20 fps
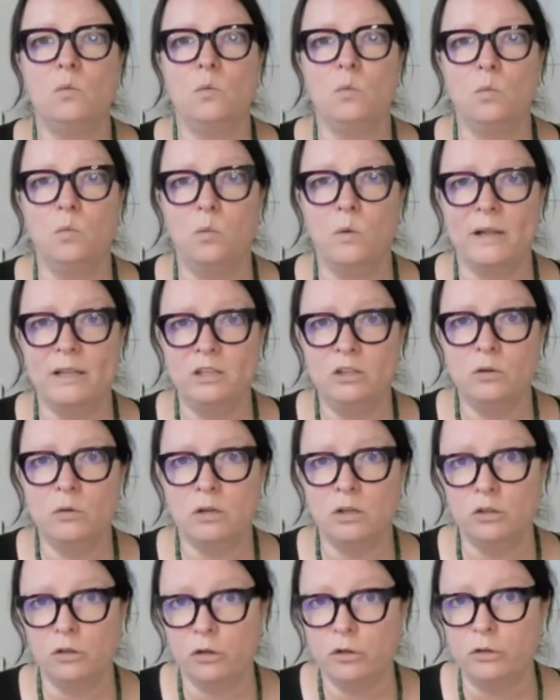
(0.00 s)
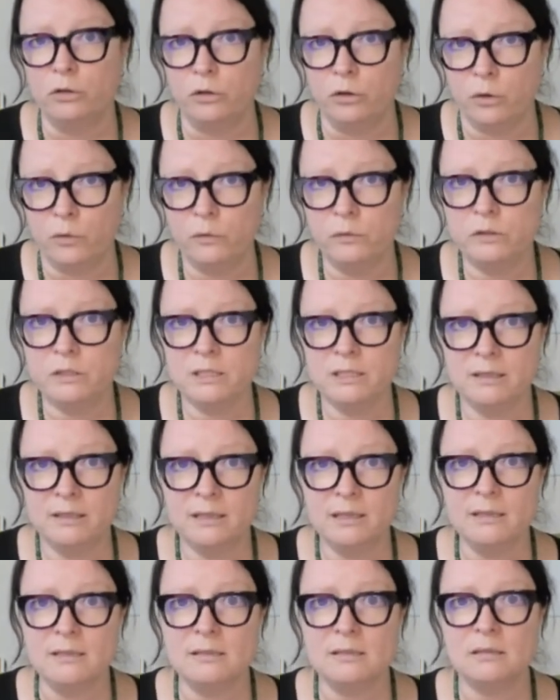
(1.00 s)
when you are not known to
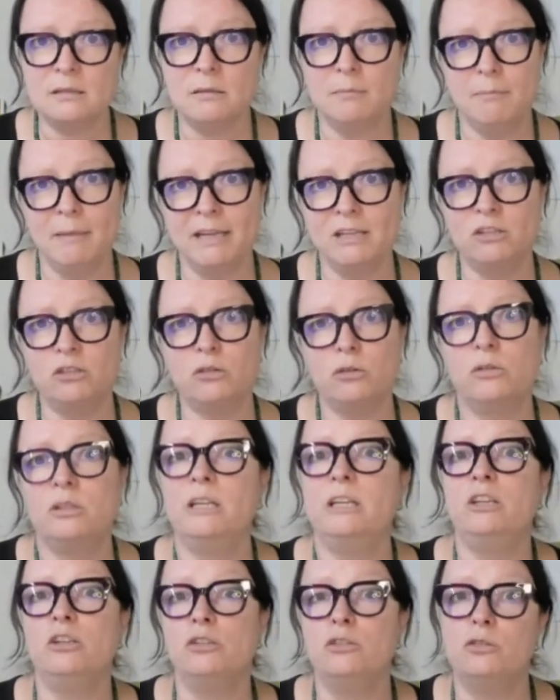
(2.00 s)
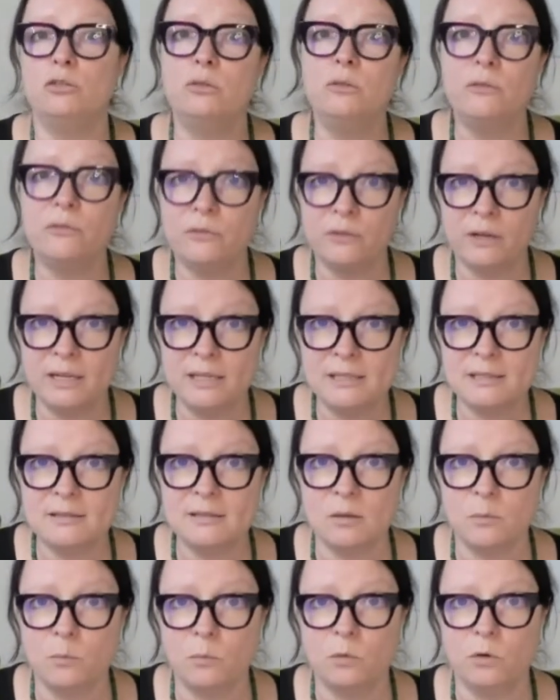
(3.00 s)
this, make sure that you do find
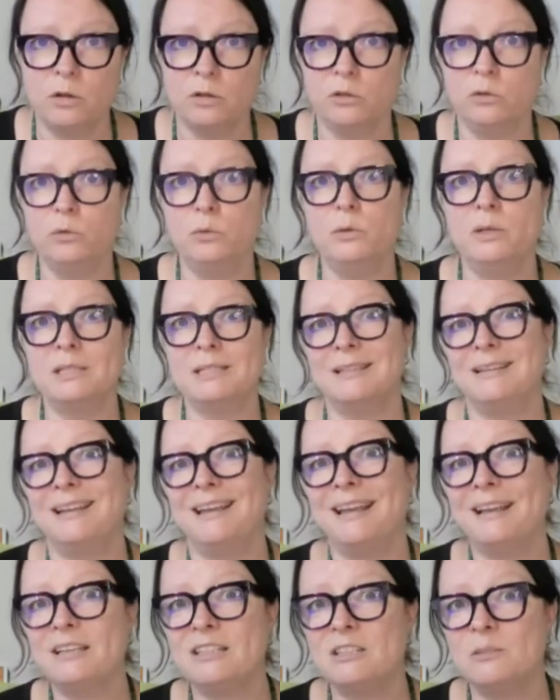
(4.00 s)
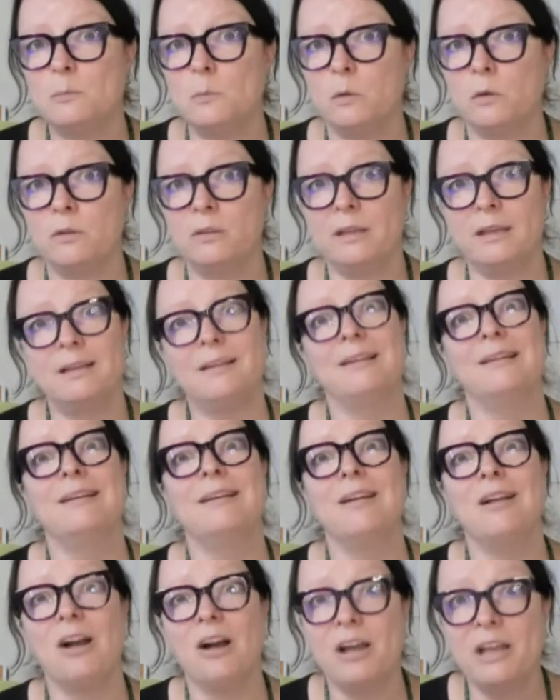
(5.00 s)
someone who is an expert that
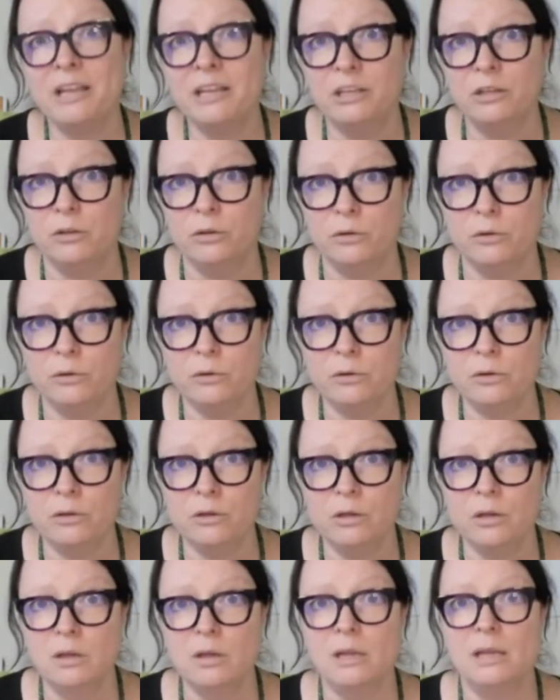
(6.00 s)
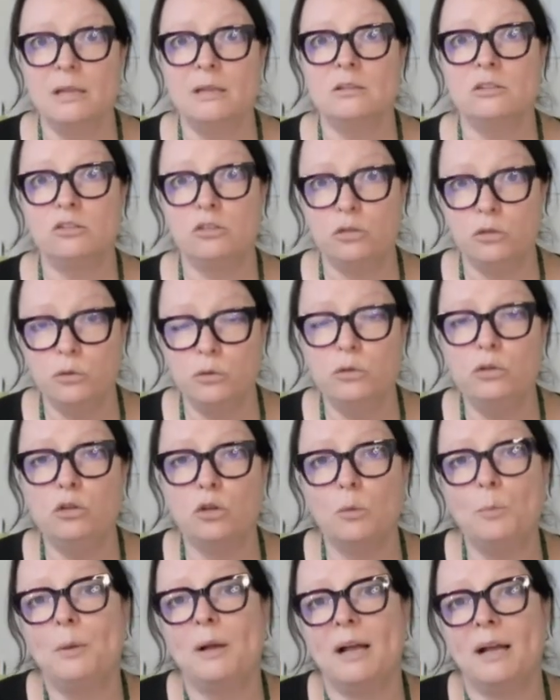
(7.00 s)
can guide you to
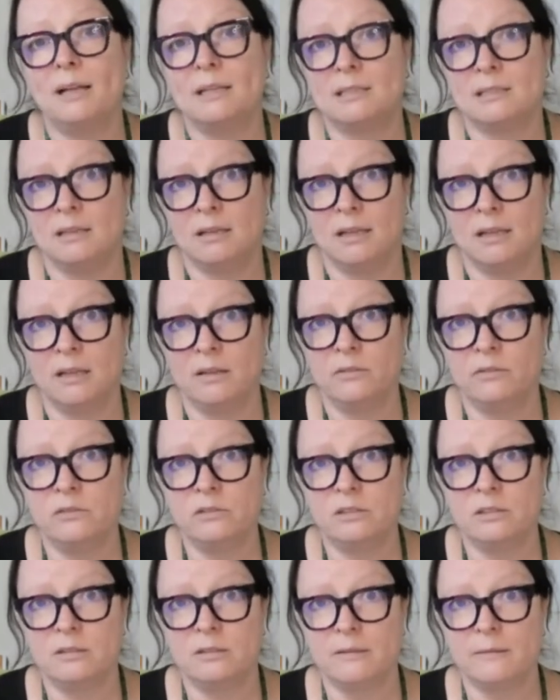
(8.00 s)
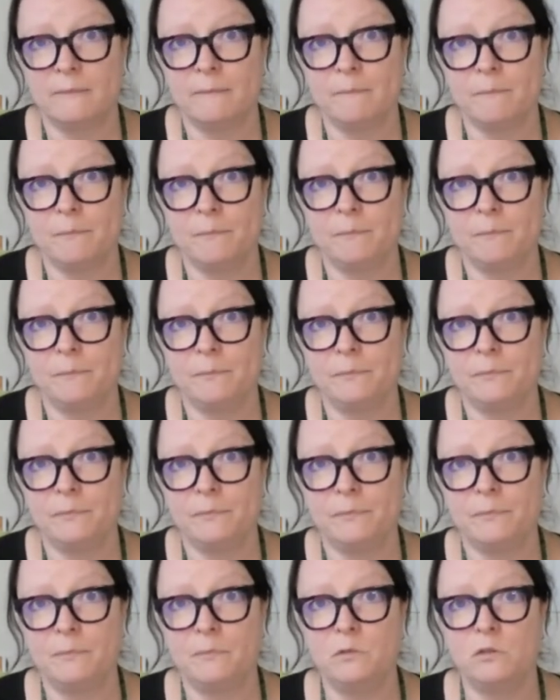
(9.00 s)
your past lives.
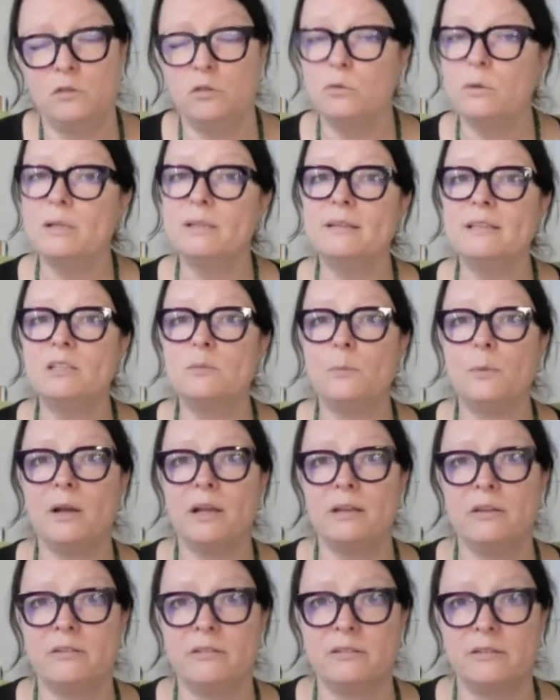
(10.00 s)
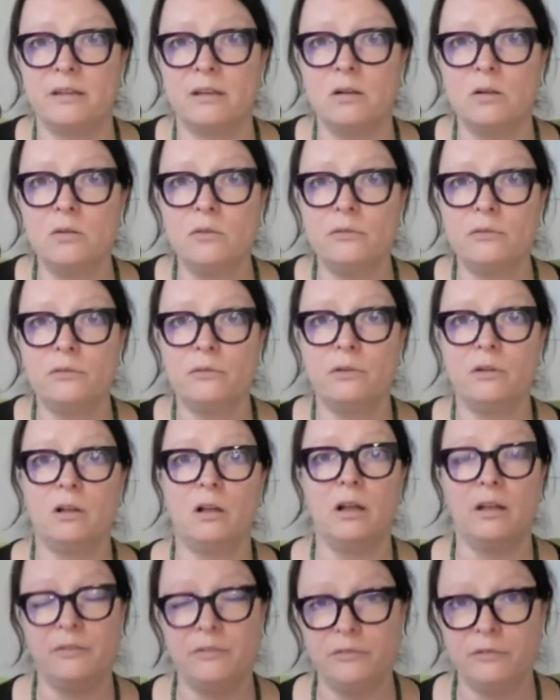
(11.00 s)
Doing this by yourself,
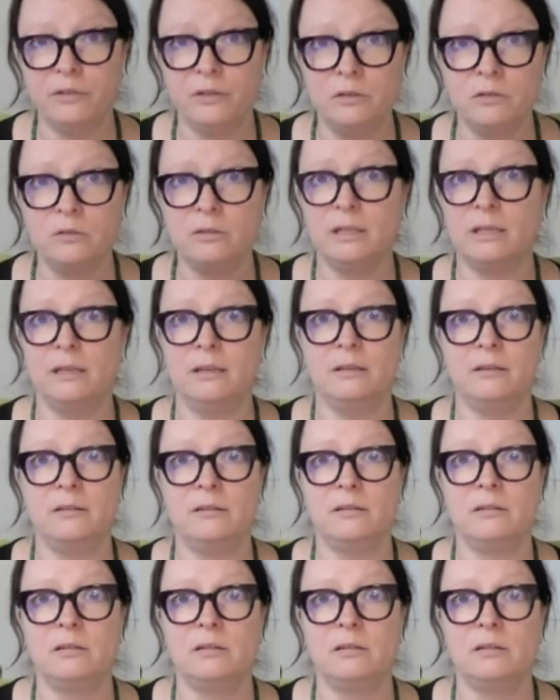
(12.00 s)
I feel you